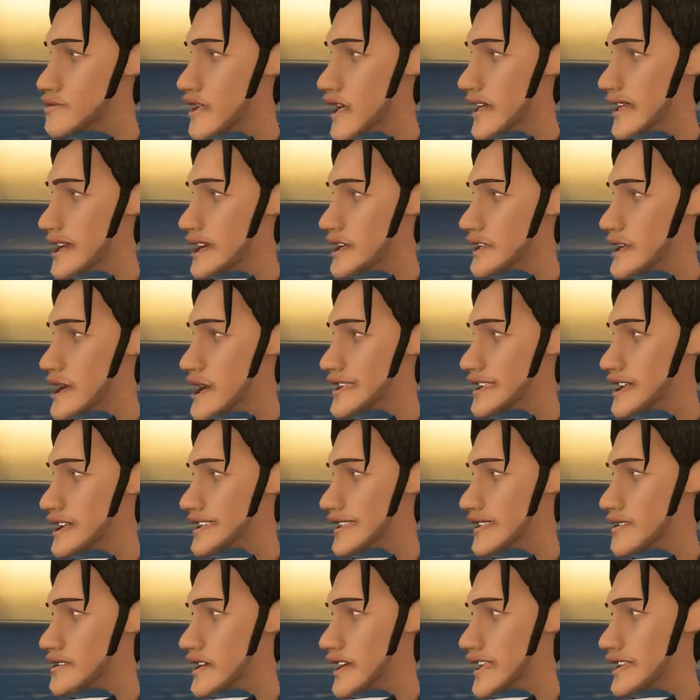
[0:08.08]
Well, I thought
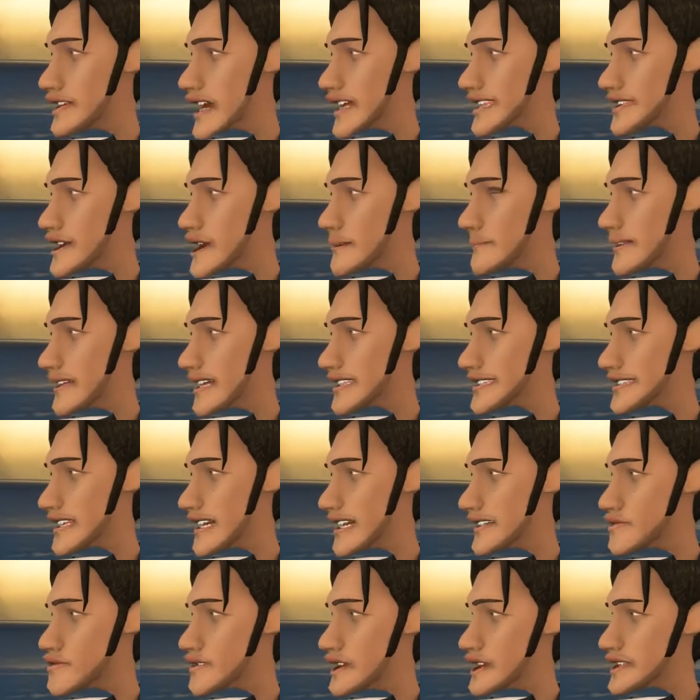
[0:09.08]
I'd look at how normally
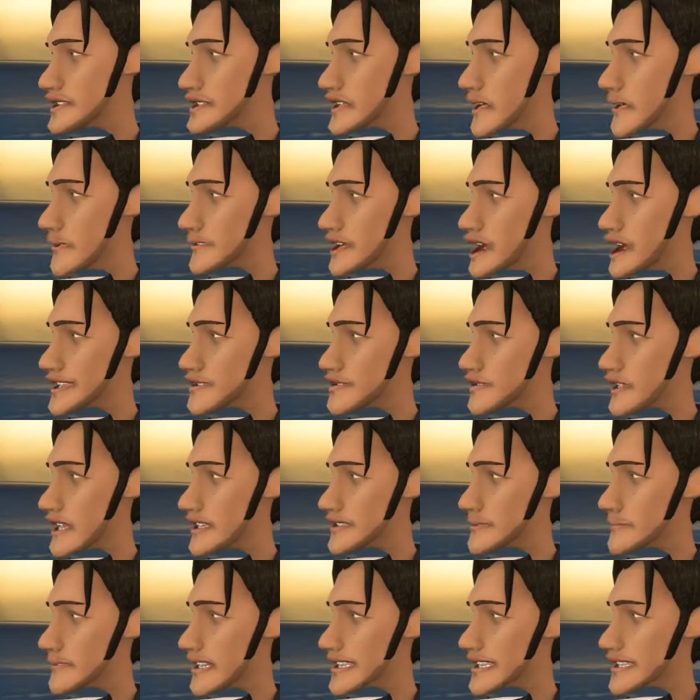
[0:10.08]
D U X compared
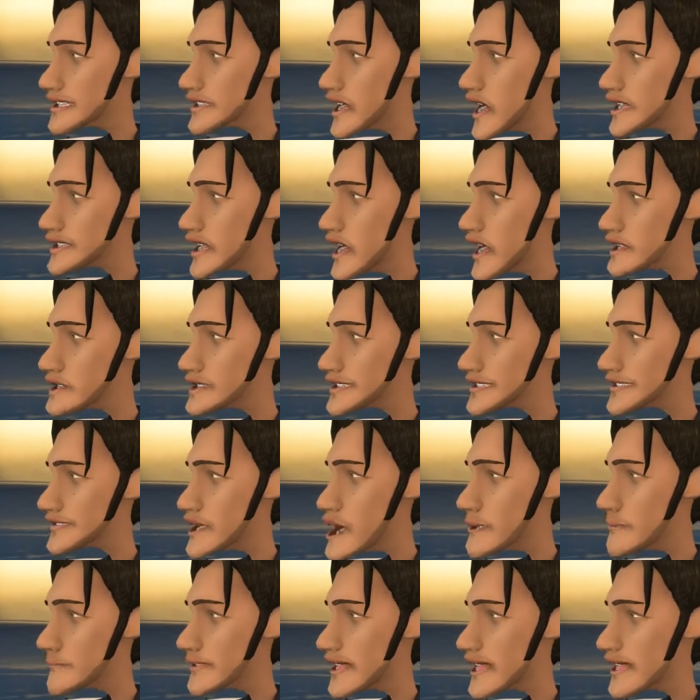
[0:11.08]
with its predecessor
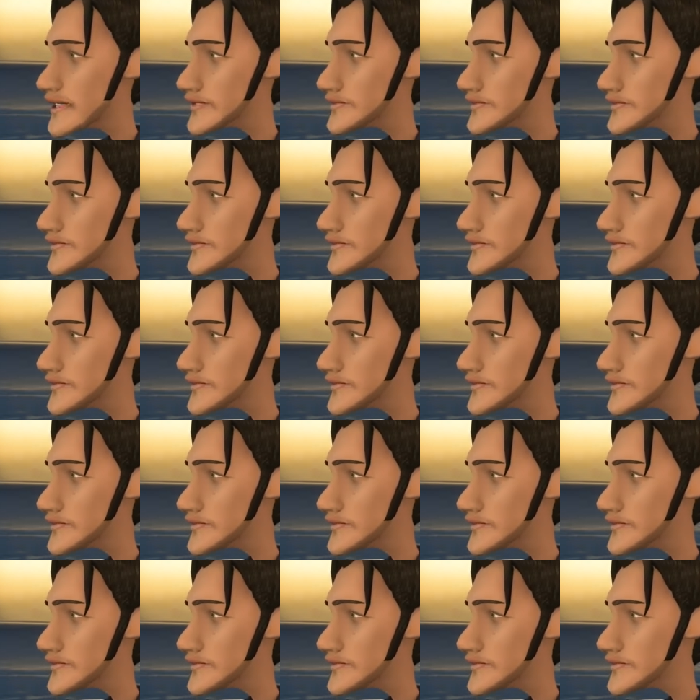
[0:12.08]
XtraNormal.